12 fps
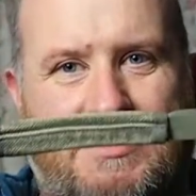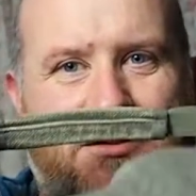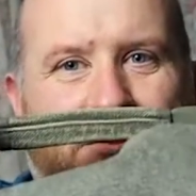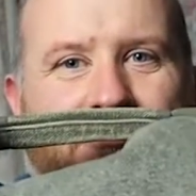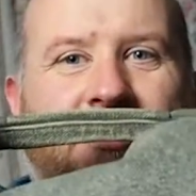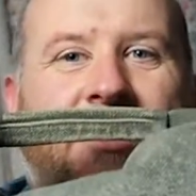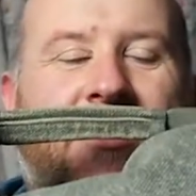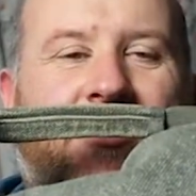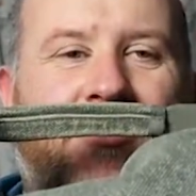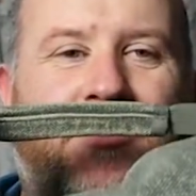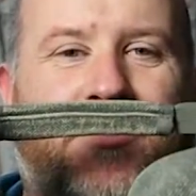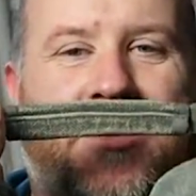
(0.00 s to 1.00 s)
Not really
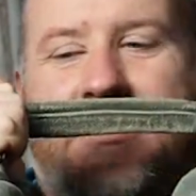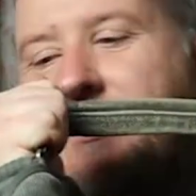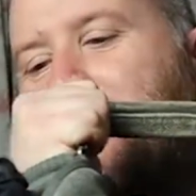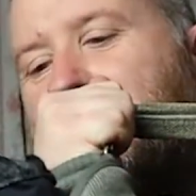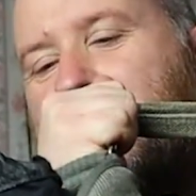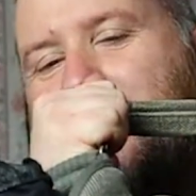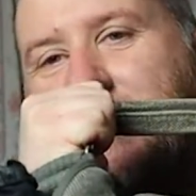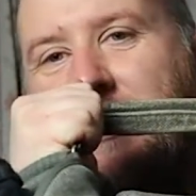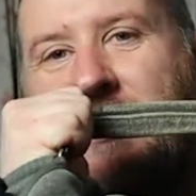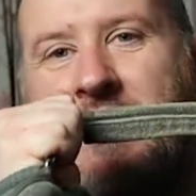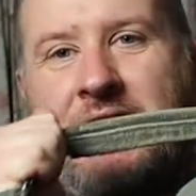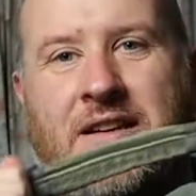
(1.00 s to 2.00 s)
customised it, but
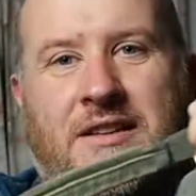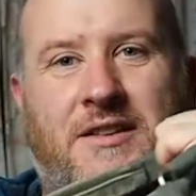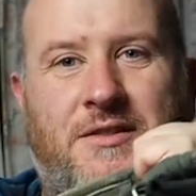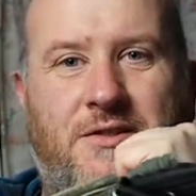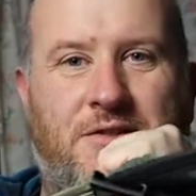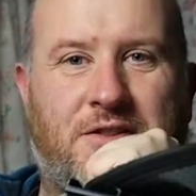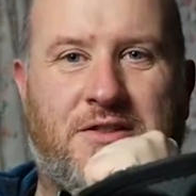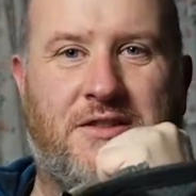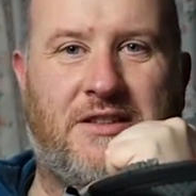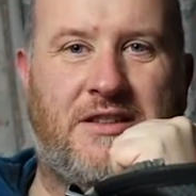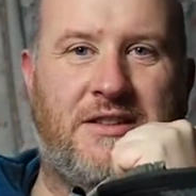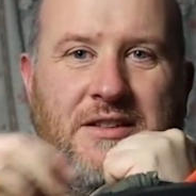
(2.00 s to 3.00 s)
you'll notice
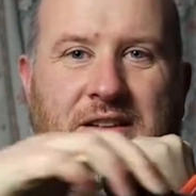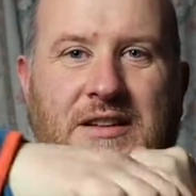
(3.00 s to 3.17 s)
we